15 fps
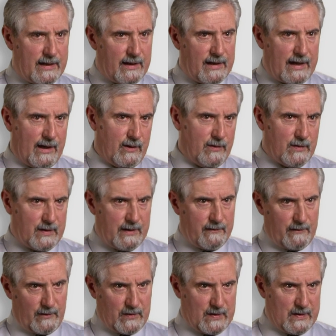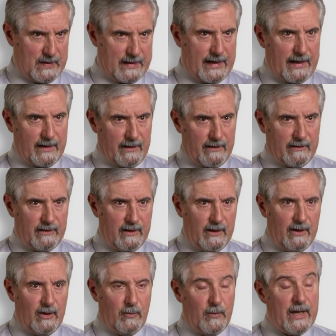done that using Versus data.
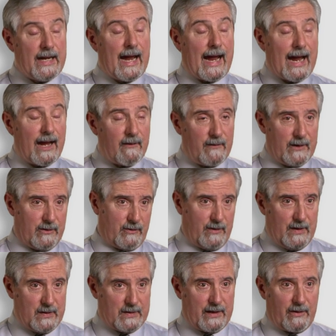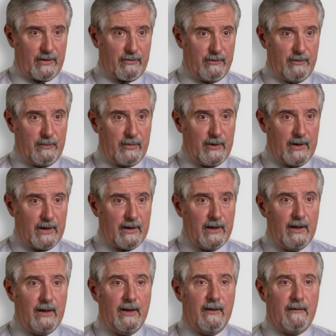We have increased our throughput
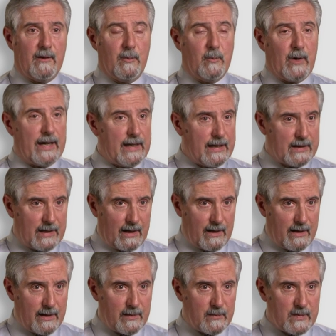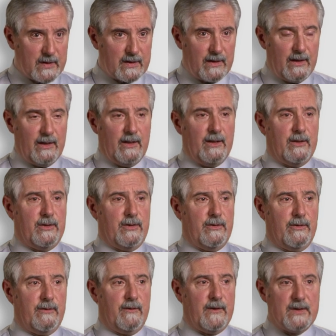from waiting times
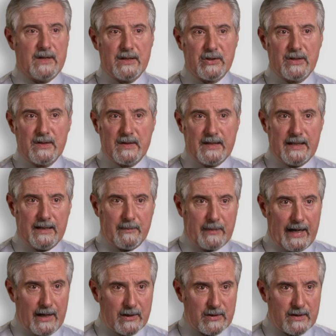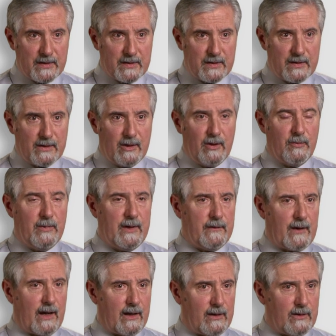to physicians seeing patients.
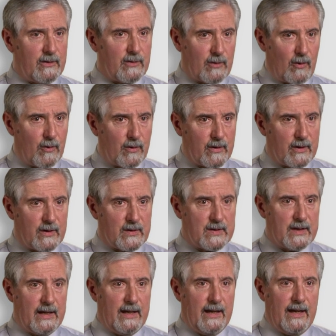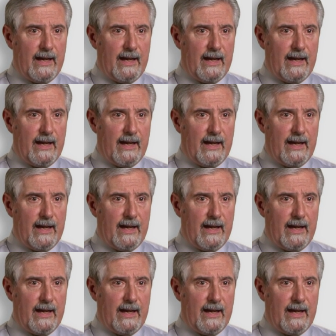We've cut little corners,